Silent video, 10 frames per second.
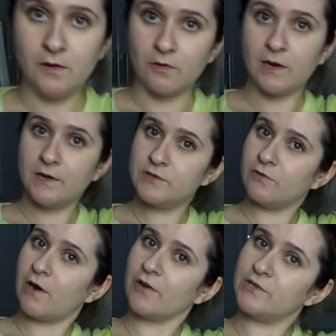Okay,
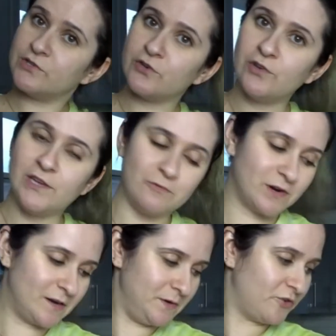so our dessert that we're
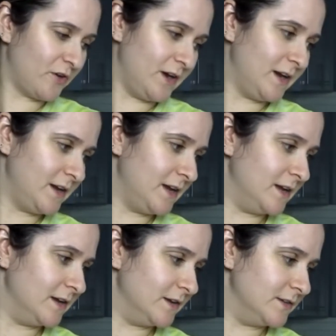gonna be trying
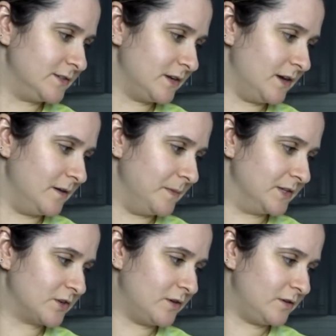is,
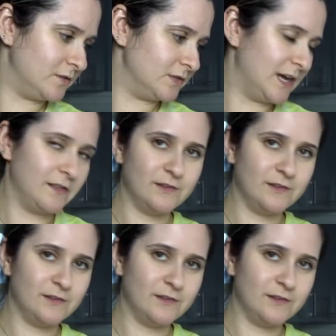it's called,